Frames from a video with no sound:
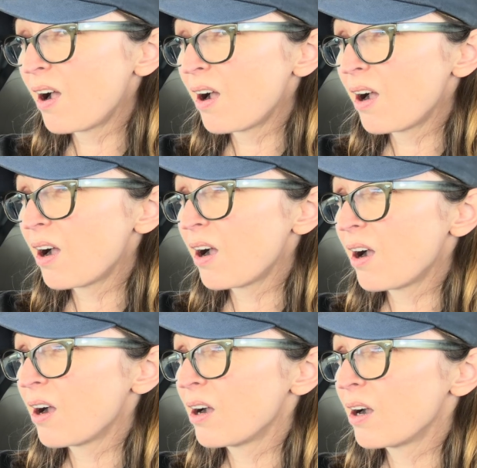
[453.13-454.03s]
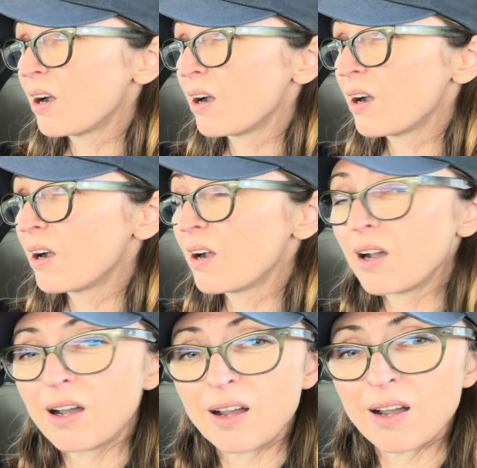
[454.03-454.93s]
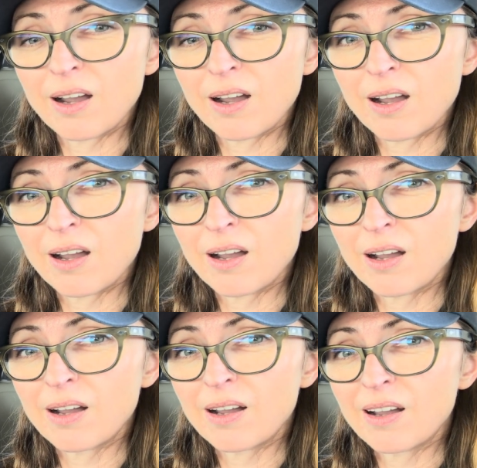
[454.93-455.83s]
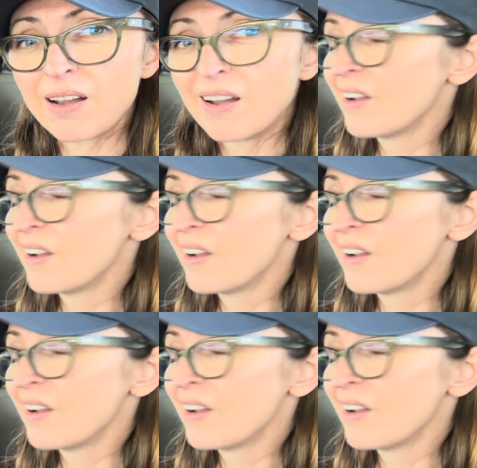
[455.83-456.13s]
[no speech]